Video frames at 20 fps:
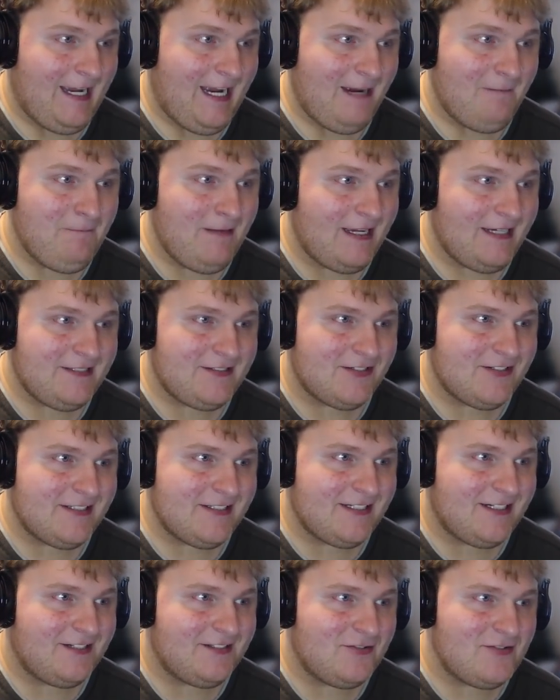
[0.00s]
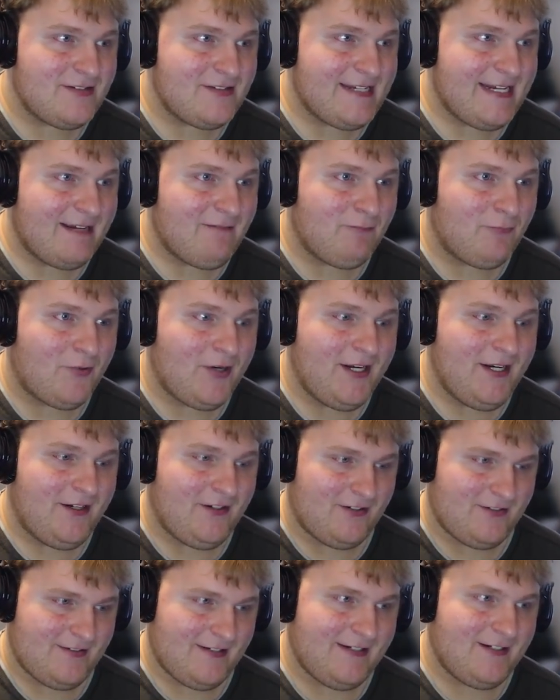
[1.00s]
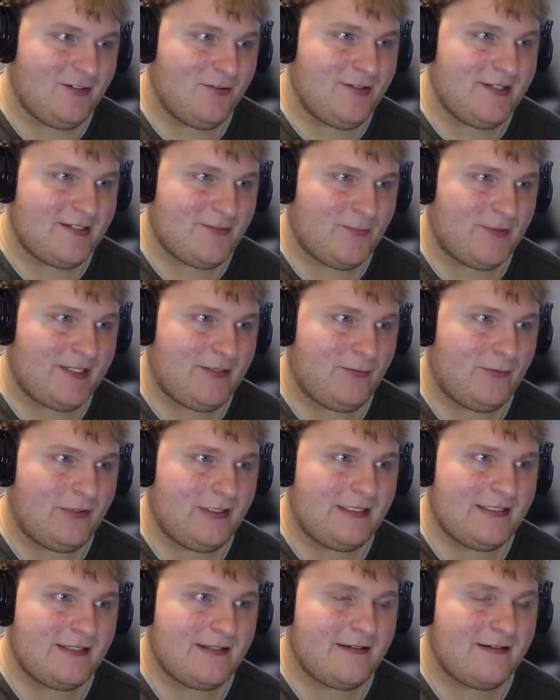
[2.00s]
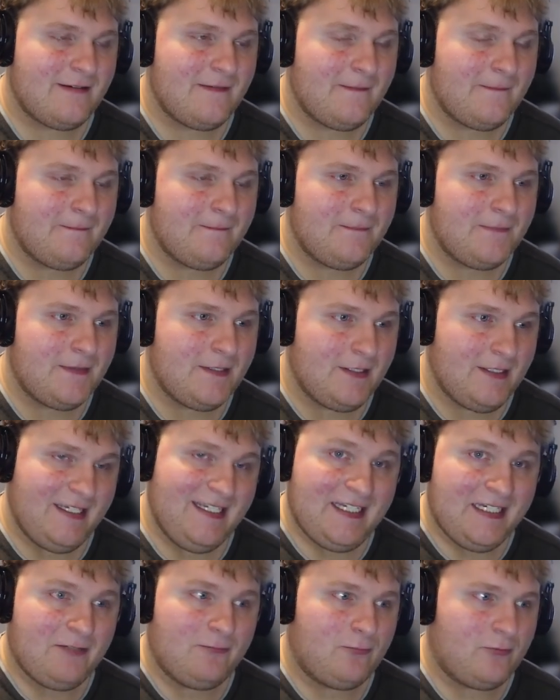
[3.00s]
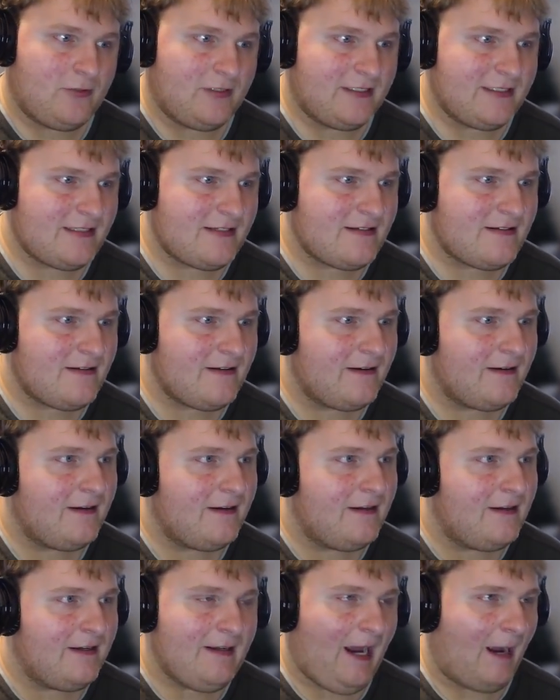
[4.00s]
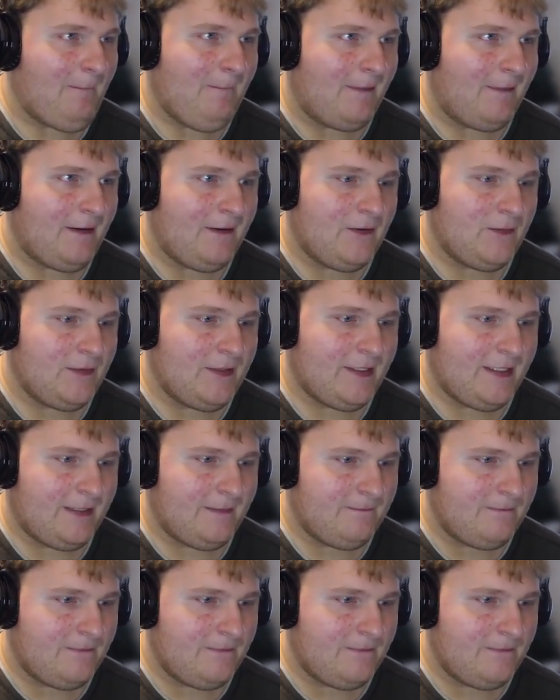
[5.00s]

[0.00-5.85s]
I'm not turning on those damn breakers. I know that's what he wants. It wants. I'm not doing that.